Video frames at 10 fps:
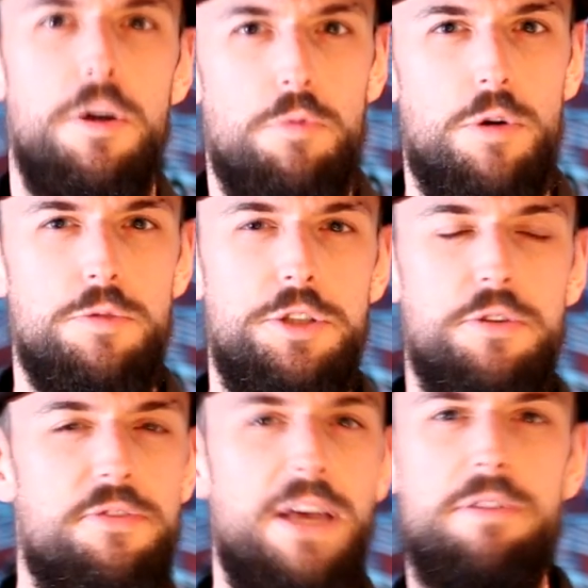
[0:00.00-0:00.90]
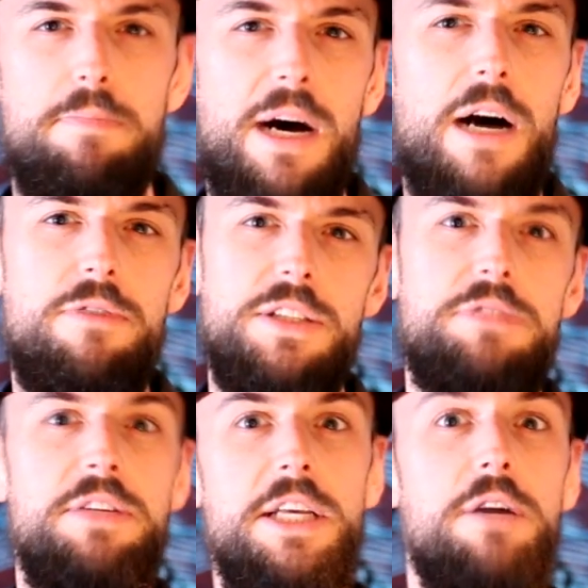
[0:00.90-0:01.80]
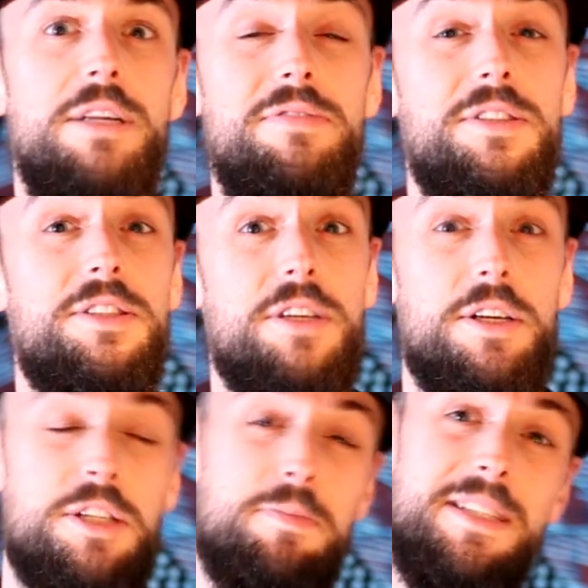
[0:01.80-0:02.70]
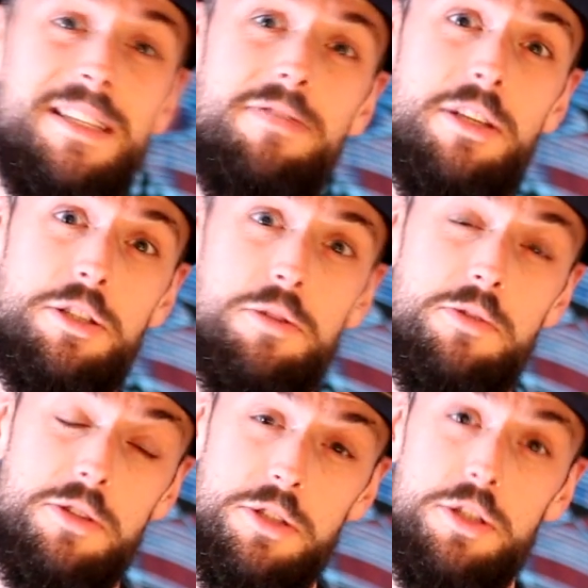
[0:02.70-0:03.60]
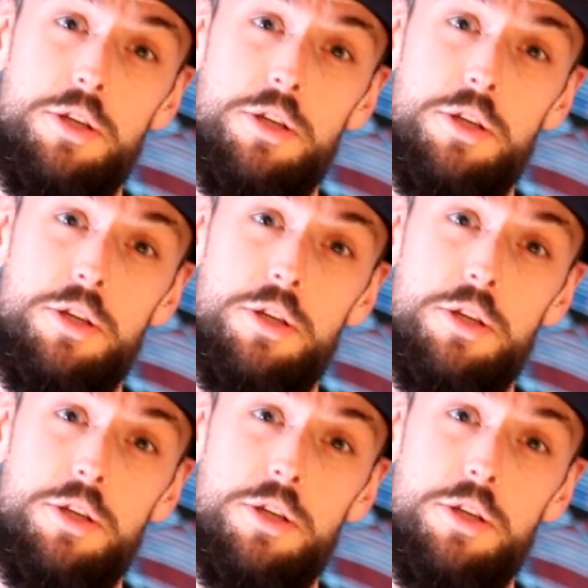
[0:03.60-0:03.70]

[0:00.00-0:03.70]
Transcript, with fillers: what was your favorite part of this video and if there's a specific substance